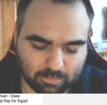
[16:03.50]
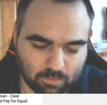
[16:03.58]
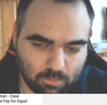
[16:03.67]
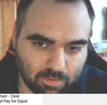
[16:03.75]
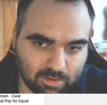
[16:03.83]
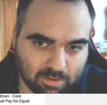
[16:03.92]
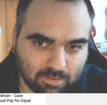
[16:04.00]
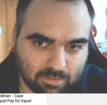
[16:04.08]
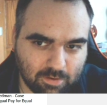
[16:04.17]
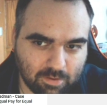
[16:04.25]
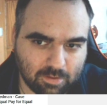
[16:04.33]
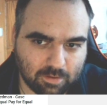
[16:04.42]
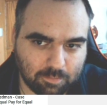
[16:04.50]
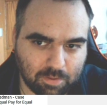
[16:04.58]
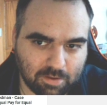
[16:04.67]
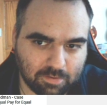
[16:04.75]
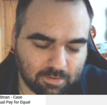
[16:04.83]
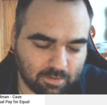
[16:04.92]
we can see that
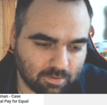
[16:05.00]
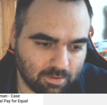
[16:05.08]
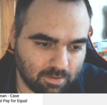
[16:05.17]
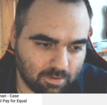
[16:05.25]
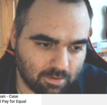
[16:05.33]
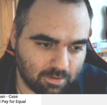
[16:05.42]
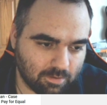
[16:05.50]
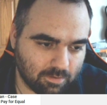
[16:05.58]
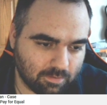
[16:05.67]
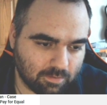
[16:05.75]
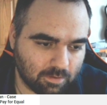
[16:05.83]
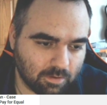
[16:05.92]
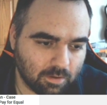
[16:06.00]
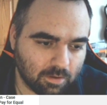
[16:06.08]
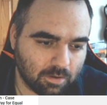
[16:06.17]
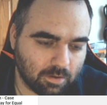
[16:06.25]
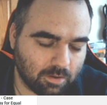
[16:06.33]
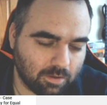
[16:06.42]
basically is
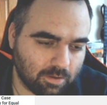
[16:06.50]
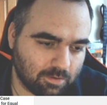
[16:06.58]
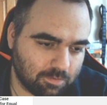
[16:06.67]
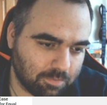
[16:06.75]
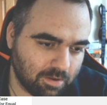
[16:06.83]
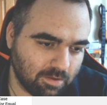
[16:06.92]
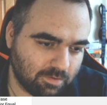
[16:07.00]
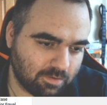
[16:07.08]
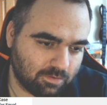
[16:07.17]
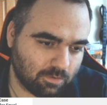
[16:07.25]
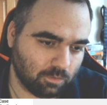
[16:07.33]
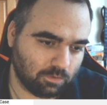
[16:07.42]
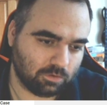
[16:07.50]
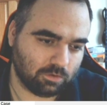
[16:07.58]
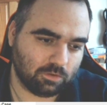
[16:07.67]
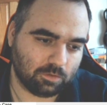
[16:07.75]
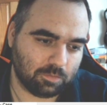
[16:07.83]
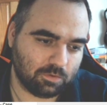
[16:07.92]
he explains that
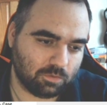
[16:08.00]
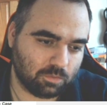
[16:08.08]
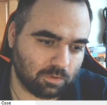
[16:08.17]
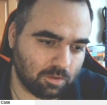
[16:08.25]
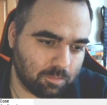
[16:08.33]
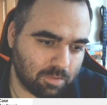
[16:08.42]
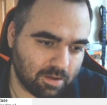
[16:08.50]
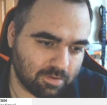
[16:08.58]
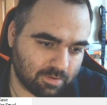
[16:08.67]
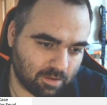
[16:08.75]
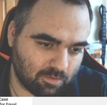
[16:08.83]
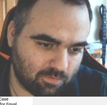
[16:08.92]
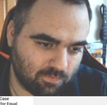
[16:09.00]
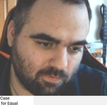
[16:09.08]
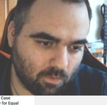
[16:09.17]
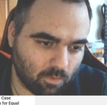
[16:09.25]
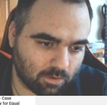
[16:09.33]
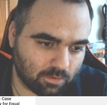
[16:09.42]
socialism is really based on
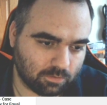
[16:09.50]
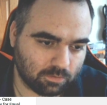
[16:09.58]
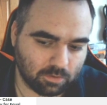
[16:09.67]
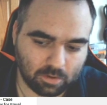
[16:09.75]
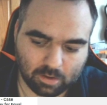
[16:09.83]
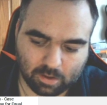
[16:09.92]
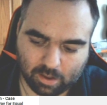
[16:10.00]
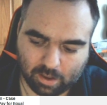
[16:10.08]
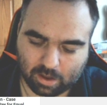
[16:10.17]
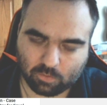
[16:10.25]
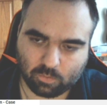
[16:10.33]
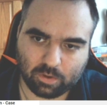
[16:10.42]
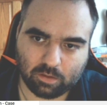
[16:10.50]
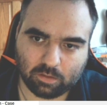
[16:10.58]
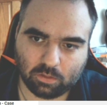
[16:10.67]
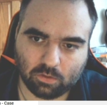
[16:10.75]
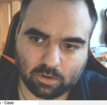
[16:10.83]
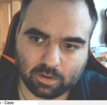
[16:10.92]
force. And if we
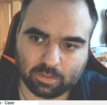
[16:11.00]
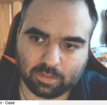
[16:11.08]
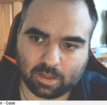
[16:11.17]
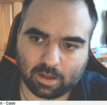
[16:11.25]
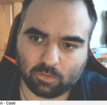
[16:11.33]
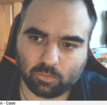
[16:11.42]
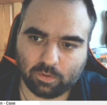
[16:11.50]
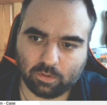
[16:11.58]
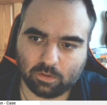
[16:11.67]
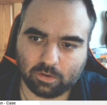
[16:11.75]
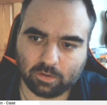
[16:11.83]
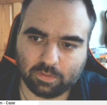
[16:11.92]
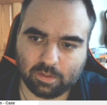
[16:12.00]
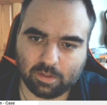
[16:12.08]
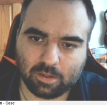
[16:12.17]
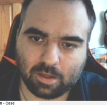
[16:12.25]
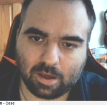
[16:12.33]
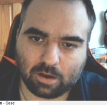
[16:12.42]
look at that, if we look at
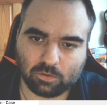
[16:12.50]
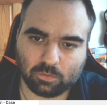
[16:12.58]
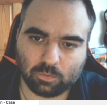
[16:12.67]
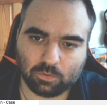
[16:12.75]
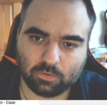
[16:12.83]
the actual